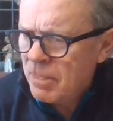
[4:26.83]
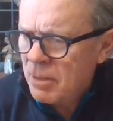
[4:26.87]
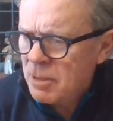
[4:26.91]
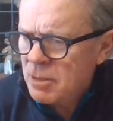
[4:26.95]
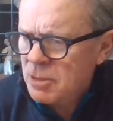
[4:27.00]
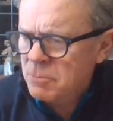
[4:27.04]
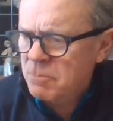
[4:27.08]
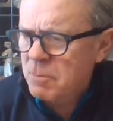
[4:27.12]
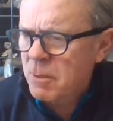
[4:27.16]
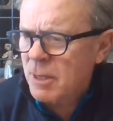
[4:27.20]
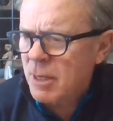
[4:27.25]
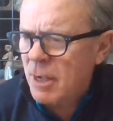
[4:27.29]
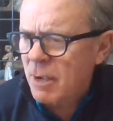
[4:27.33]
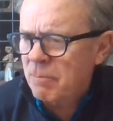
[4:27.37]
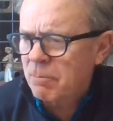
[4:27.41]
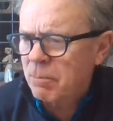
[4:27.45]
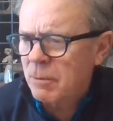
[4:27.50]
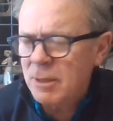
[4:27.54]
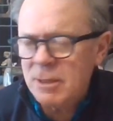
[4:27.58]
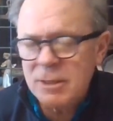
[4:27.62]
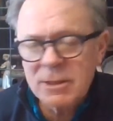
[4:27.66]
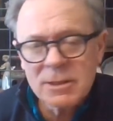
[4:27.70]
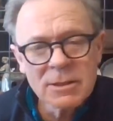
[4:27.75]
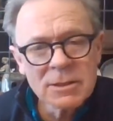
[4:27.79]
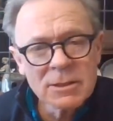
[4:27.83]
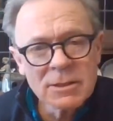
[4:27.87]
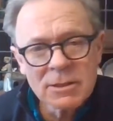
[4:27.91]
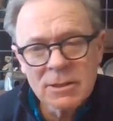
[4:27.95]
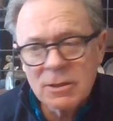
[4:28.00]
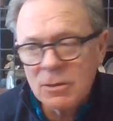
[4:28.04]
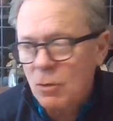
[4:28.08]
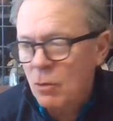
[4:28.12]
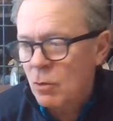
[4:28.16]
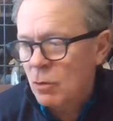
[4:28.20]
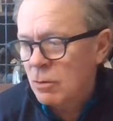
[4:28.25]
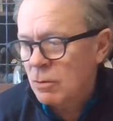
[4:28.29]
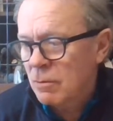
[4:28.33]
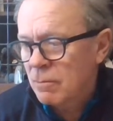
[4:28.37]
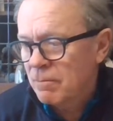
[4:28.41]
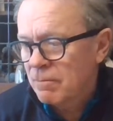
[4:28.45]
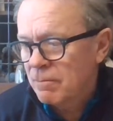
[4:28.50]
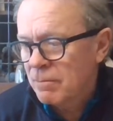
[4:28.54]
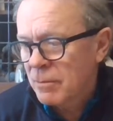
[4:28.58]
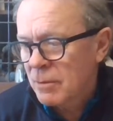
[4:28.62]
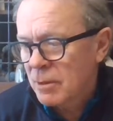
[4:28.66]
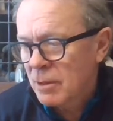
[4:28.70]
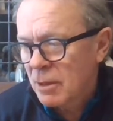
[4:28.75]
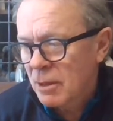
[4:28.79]
Speak up, please, said Horton.
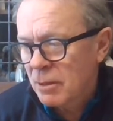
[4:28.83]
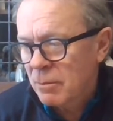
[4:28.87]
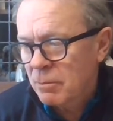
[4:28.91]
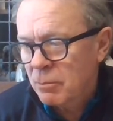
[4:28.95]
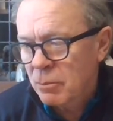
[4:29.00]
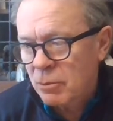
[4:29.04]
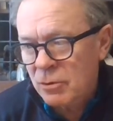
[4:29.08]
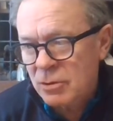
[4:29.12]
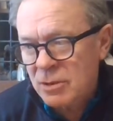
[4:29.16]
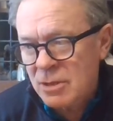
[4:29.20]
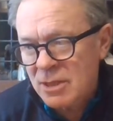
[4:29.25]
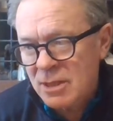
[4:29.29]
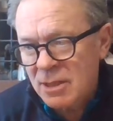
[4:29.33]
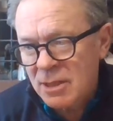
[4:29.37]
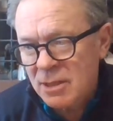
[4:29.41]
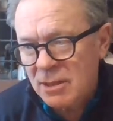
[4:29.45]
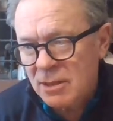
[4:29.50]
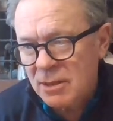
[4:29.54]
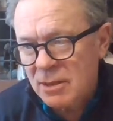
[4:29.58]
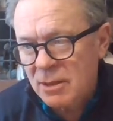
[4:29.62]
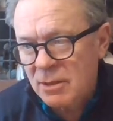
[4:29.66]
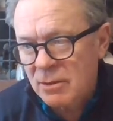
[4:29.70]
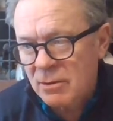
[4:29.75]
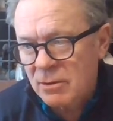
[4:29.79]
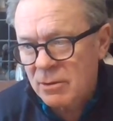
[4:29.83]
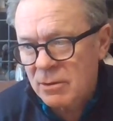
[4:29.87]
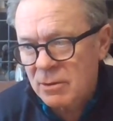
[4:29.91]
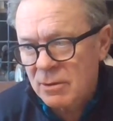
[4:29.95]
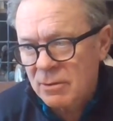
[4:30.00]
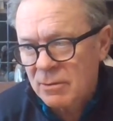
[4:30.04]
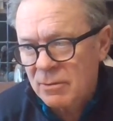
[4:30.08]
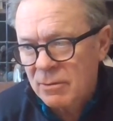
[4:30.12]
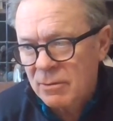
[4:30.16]
He put his ear near it.